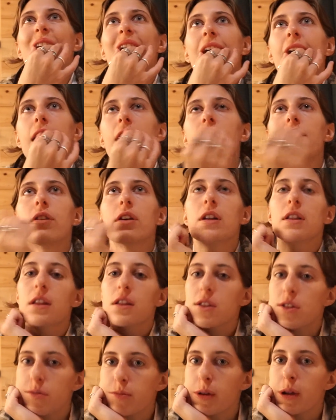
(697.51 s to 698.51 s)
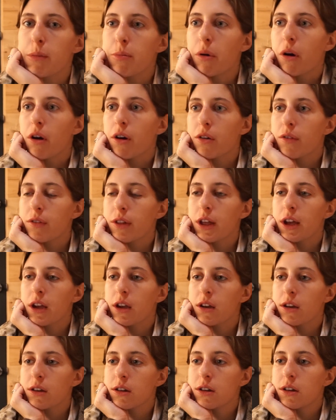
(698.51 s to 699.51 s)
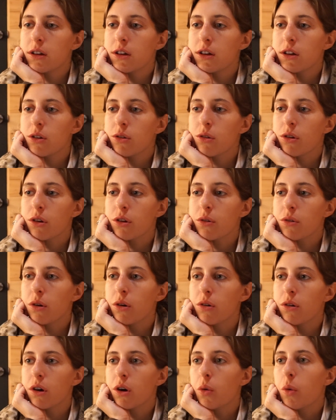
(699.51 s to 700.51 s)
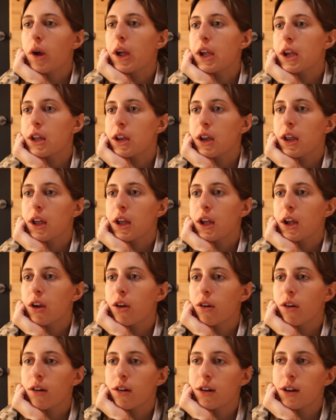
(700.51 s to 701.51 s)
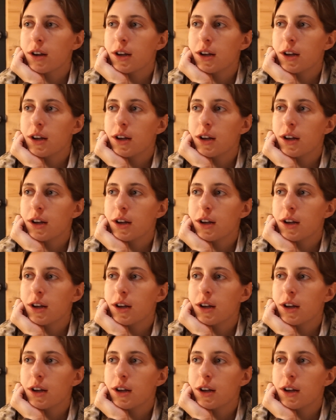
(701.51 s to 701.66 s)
And I feel like that's a big part of like quote unquote awakening or